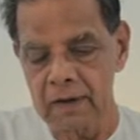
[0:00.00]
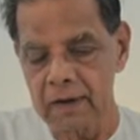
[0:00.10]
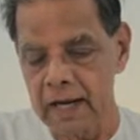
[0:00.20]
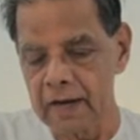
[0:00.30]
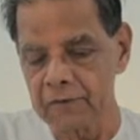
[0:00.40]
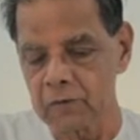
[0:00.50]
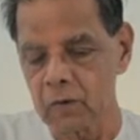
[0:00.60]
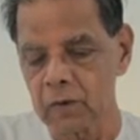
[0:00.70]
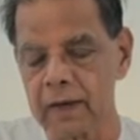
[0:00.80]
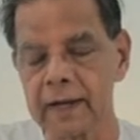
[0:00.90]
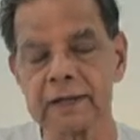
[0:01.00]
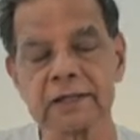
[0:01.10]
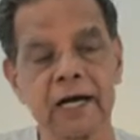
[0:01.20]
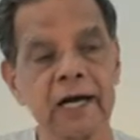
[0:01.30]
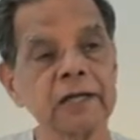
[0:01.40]
life could
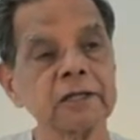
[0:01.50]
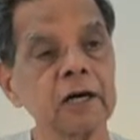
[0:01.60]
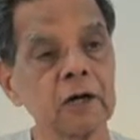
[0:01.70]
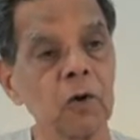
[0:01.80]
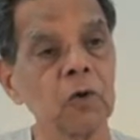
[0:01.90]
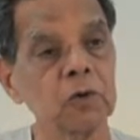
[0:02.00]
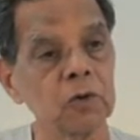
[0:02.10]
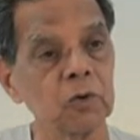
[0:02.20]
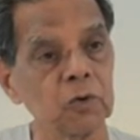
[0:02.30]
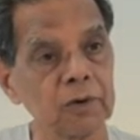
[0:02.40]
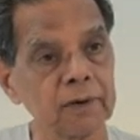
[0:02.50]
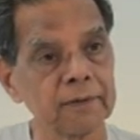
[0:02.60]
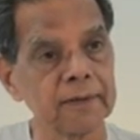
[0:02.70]
exercise her own rule.